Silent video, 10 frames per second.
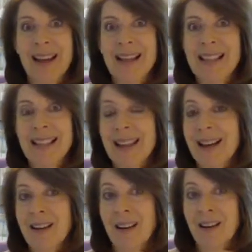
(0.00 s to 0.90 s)

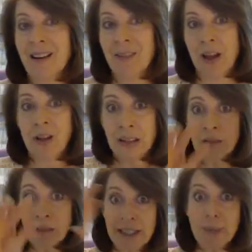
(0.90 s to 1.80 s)
instead of it
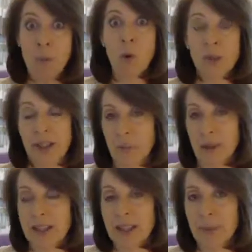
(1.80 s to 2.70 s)
literally molding when
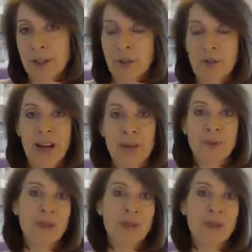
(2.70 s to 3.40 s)
I say picture frame.